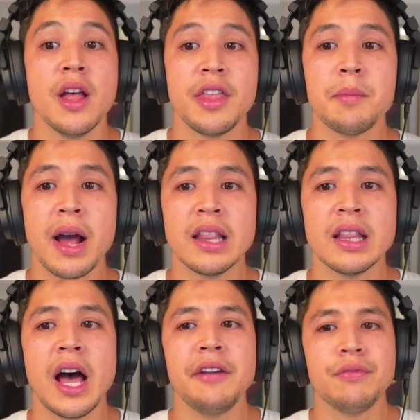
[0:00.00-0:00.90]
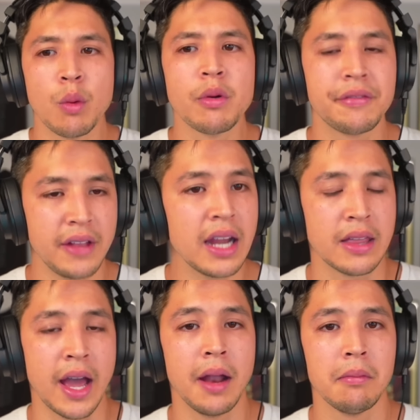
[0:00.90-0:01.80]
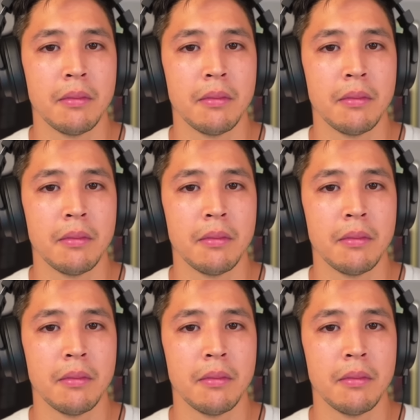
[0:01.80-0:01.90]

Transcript: then my life will reflect that.